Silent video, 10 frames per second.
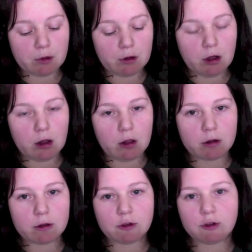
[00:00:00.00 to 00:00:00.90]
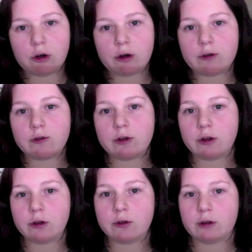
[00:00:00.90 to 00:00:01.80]
A lot of the tutorial
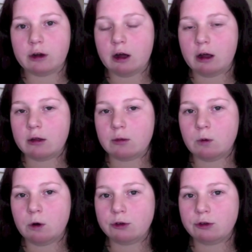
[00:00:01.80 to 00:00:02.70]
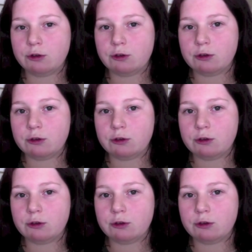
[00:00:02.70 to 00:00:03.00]
videos that I watched